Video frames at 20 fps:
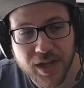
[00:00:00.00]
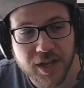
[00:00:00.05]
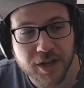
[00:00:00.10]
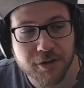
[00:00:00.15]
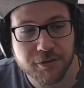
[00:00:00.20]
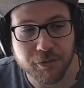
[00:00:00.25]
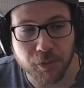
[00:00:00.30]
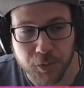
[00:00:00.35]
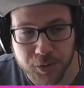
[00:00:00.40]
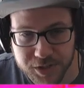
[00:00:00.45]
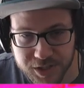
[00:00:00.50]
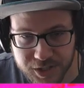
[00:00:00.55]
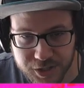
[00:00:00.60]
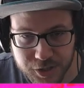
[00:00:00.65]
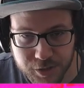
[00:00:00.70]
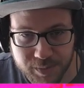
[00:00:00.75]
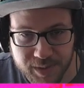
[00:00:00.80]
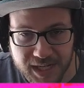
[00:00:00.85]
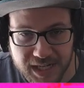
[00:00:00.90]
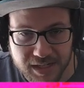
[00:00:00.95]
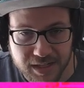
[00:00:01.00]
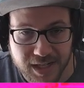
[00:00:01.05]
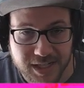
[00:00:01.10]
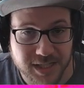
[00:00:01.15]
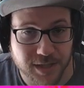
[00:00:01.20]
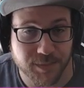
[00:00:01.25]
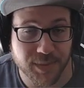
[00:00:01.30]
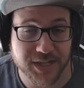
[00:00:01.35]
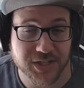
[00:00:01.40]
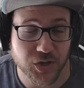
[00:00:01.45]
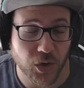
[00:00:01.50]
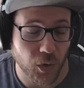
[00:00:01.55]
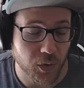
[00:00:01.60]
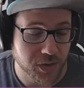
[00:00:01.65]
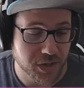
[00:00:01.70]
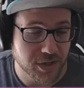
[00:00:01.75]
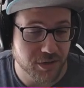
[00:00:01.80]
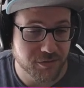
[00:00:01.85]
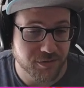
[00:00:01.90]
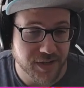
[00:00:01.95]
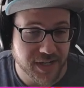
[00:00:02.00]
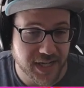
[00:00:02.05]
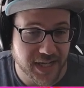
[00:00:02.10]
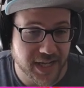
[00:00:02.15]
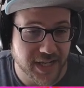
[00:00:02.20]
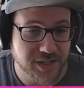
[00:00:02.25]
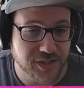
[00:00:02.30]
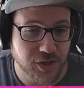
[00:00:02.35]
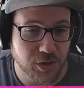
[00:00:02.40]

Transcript: For Senzu Bean, it's the best card to defend against